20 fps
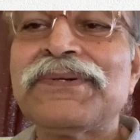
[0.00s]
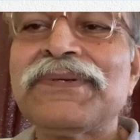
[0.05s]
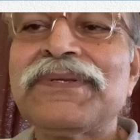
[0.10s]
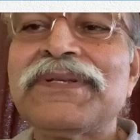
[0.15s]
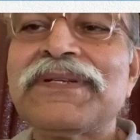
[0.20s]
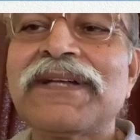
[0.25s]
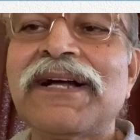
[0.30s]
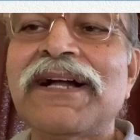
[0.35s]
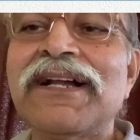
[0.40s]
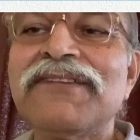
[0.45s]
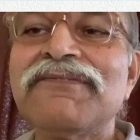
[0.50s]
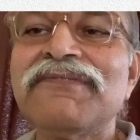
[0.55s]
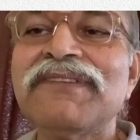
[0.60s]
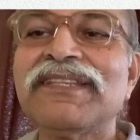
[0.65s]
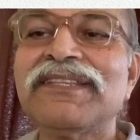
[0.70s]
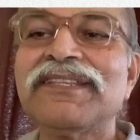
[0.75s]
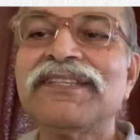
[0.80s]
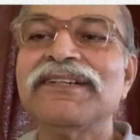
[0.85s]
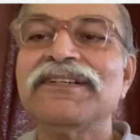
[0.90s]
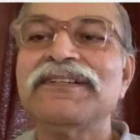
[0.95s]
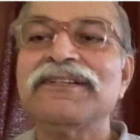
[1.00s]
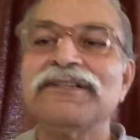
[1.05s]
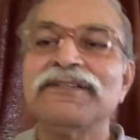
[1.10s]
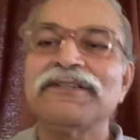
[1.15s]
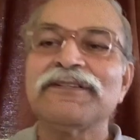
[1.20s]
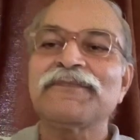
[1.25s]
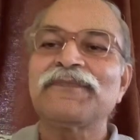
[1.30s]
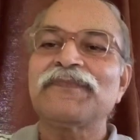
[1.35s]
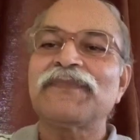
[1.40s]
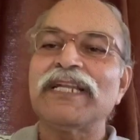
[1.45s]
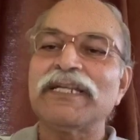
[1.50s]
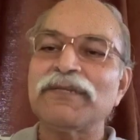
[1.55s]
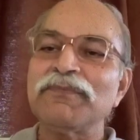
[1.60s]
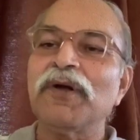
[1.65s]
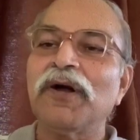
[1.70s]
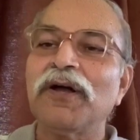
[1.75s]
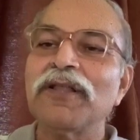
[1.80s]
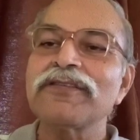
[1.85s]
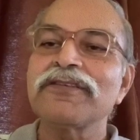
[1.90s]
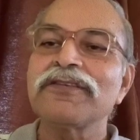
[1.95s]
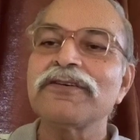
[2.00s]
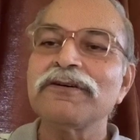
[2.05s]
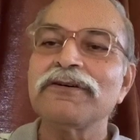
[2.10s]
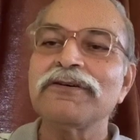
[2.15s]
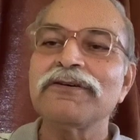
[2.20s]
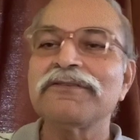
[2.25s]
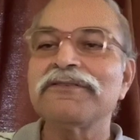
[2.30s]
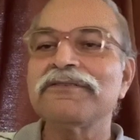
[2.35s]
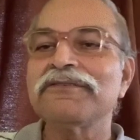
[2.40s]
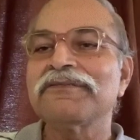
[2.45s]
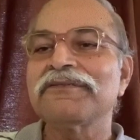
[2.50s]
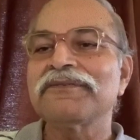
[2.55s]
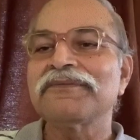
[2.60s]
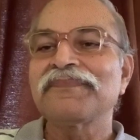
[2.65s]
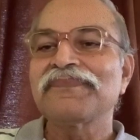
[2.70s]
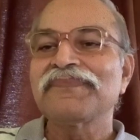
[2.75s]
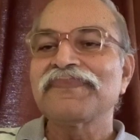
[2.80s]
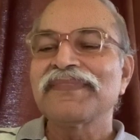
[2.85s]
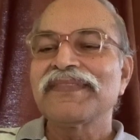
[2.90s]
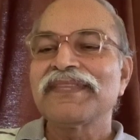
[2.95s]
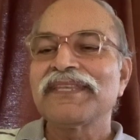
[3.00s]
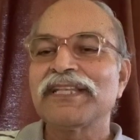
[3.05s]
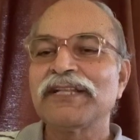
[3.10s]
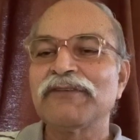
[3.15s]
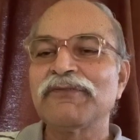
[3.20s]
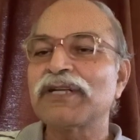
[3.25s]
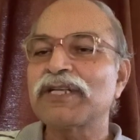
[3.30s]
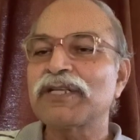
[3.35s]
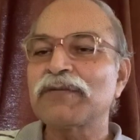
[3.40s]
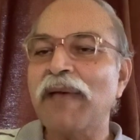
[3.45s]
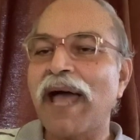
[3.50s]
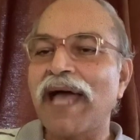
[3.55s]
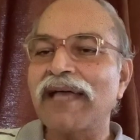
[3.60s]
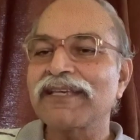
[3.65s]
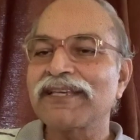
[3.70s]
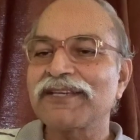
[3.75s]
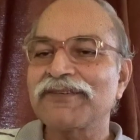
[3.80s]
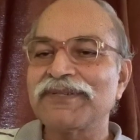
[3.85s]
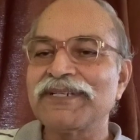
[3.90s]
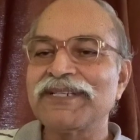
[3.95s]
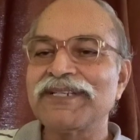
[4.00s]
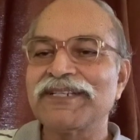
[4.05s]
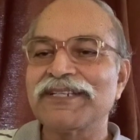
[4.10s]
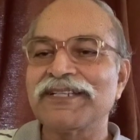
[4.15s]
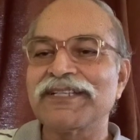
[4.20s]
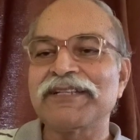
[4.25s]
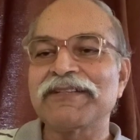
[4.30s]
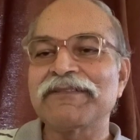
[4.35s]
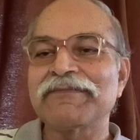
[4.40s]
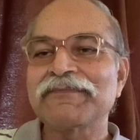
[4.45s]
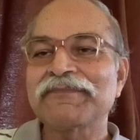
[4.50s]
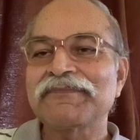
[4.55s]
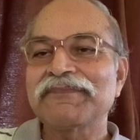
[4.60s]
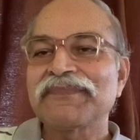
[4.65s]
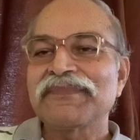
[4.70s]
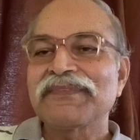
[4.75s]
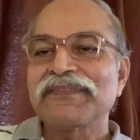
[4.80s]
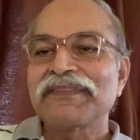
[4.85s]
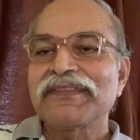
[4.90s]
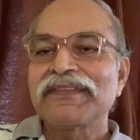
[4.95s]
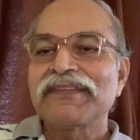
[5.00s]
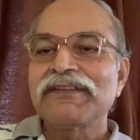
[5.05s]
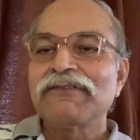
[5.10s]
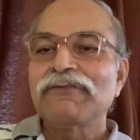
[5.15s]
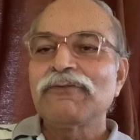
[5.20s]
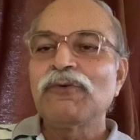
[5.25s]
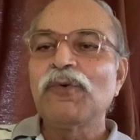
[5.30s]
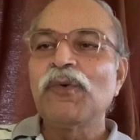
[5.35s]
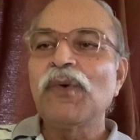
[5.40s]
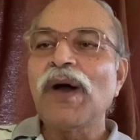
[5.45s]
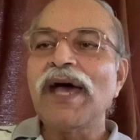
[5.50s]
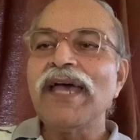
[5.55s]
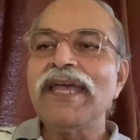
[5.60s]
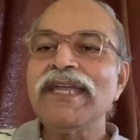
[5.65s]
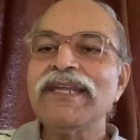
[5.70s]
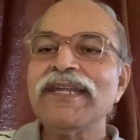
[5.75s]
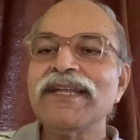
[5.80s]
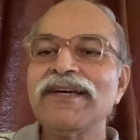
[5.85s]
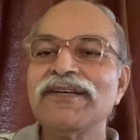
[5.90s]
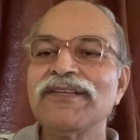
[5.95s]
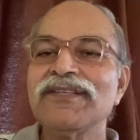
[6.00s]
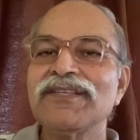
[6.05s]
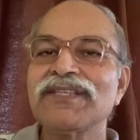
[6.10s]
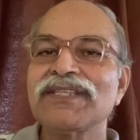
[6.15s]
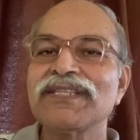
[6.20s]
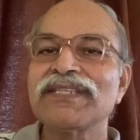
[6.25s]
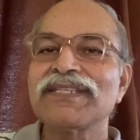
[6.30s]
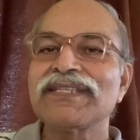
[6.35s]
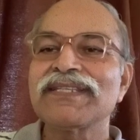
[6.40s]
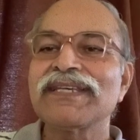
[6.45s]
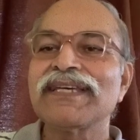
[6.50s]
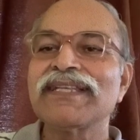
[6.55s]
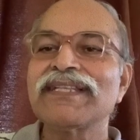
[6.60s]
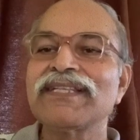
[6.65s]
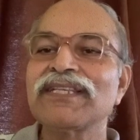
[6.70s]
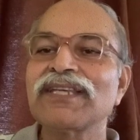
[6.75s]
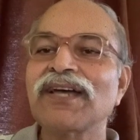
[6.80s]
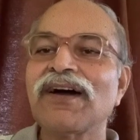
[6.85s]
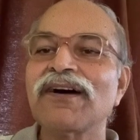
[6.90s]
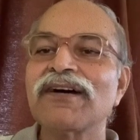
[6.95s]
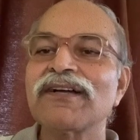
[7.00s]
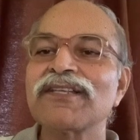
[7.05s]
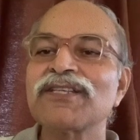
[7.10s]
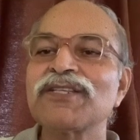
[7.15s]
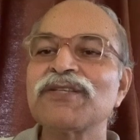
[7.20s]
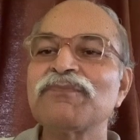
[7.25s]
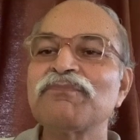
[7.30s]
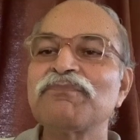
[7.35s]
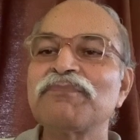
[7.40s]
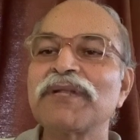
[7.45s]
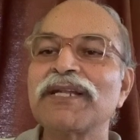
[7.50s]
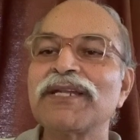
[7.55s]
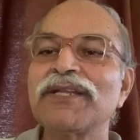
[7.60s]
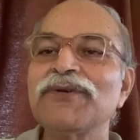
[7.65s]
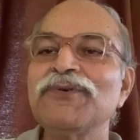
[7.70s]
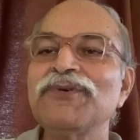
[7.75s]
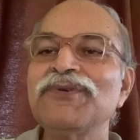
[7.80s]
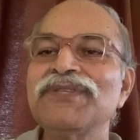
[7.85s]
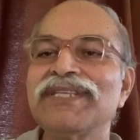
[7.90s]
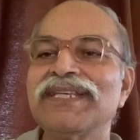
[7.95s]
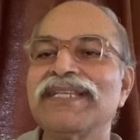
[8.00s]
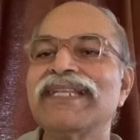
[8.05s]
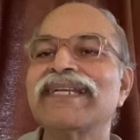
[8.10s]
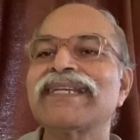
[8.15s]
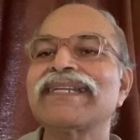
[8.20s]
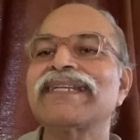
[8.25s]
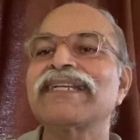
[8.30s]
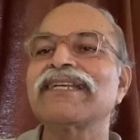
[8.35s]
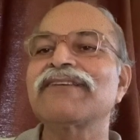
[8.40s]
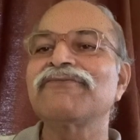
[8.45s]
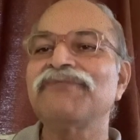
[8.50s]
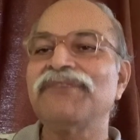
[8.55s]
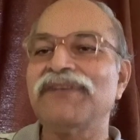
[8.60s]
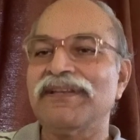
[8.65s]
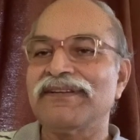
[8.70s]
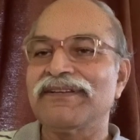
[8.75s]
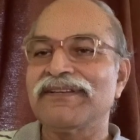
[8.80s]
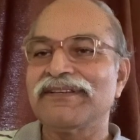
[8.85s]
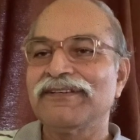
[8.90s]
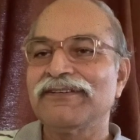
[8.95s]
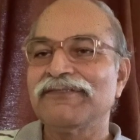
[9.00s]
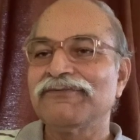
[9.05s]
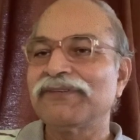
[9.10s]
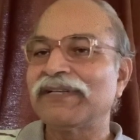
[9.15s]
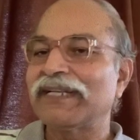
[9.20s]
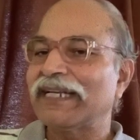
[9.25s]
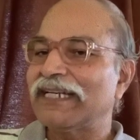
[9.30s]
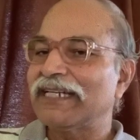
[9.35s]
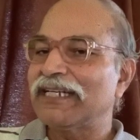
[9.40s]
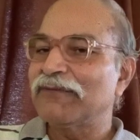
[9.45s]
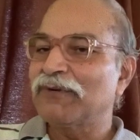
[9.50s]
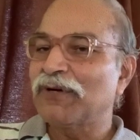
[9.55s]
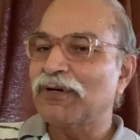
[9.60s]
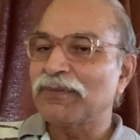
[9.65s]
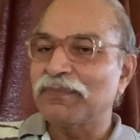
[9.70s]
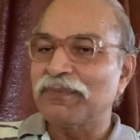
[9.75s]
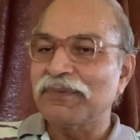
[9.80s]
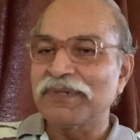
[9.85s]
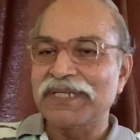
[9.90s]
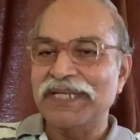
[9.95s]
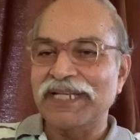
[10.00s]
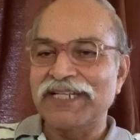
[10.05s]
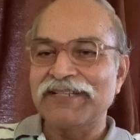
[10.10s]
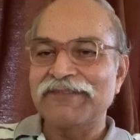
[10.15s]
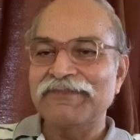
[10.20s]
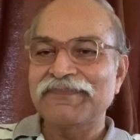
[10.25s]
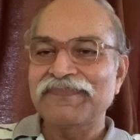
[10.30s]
to start with, uh, let me also reverse back the question. Why does a charge produce electric field? Forget about motion.